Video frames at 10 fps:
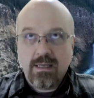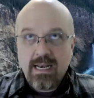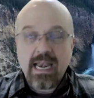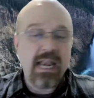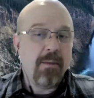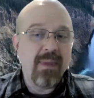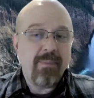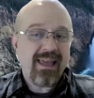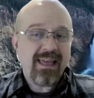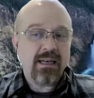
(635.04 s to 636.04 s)

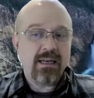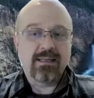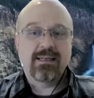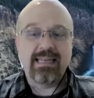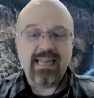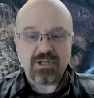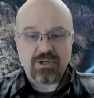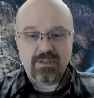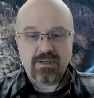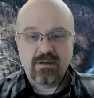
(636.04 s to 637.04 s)
Namibian
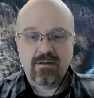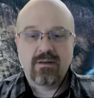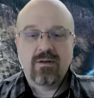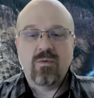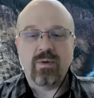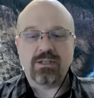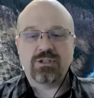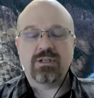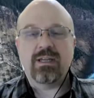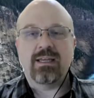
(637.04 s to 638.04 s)
desert,
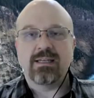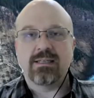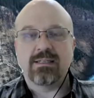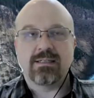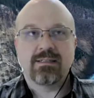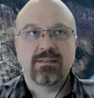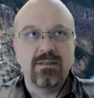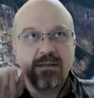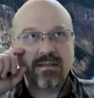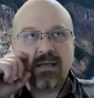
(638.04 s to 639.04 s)
which is
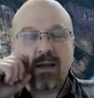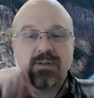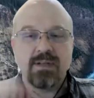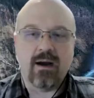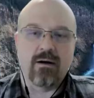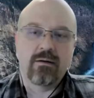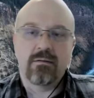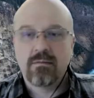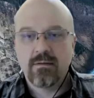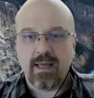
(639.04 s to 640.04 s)

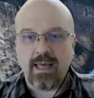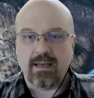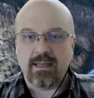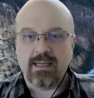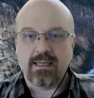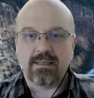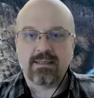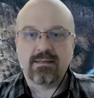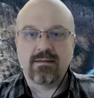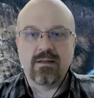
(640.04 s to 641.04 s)
sub-Saharan, and
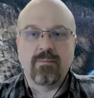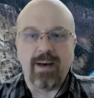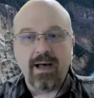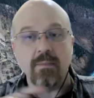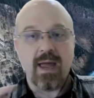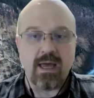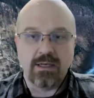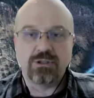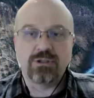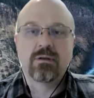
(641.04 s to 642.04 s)
it's the bottom
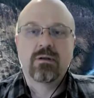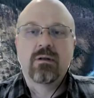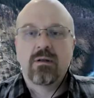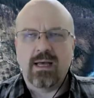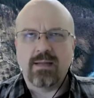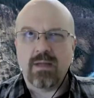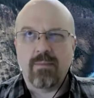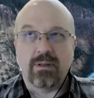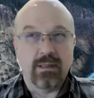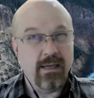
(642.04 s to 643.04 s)
edge. I
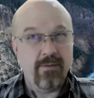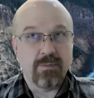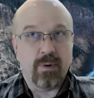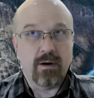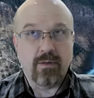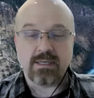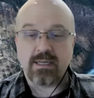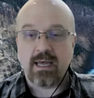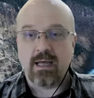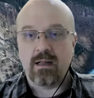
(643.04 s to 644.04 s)
believe it's part of the
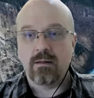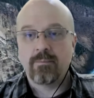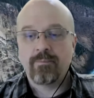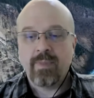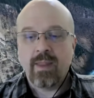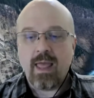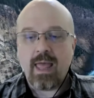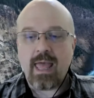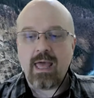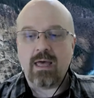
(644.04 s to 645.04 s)
Sahel,
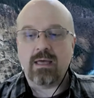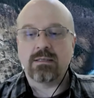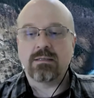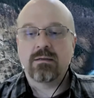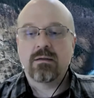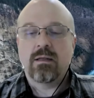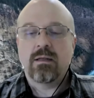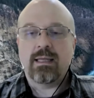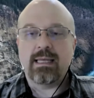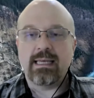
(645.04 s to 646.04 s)
and
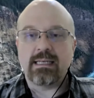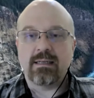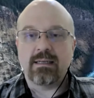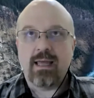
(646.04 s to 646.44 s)
it